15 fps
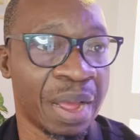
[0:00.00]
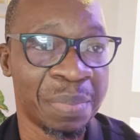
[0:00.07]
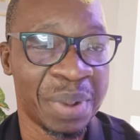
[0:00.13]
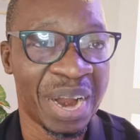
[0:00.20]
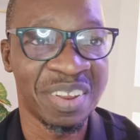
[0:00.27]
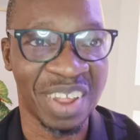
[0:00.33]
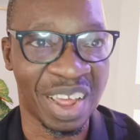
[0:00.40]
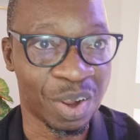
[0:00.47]

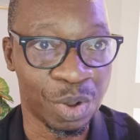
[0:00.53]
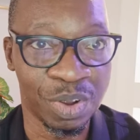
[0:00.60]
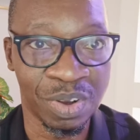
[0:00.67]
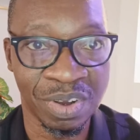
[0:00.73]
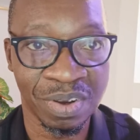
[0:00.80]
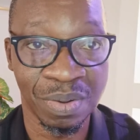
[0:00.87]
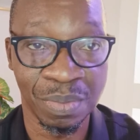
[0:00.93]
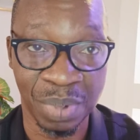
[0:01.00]
cameras are
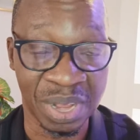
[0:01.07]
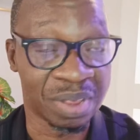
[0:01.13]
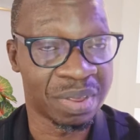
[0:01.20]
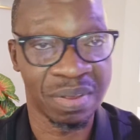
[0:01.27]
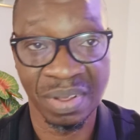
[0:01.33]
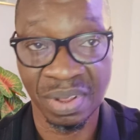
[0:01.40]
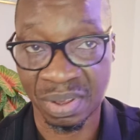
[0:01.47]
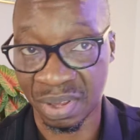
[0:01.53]
good,
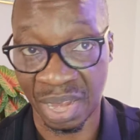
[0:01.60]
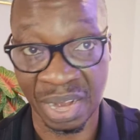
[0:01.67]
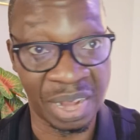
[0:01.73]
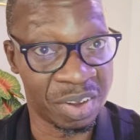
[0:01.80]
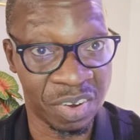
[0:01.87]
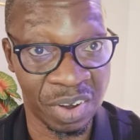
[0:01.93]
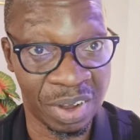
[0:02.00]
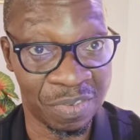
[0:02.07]
but it's an
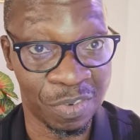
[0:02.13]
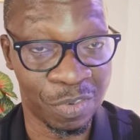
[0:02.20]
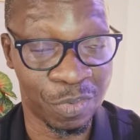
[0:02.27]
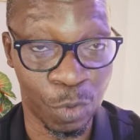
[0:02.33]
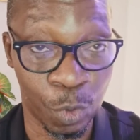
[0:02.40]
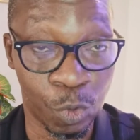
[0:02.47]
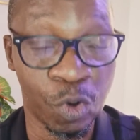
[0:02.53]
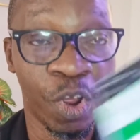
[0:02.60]
entry-level
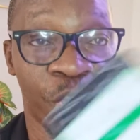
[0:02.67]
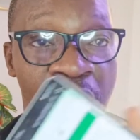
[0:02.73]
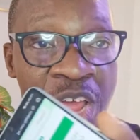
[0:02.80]
phone.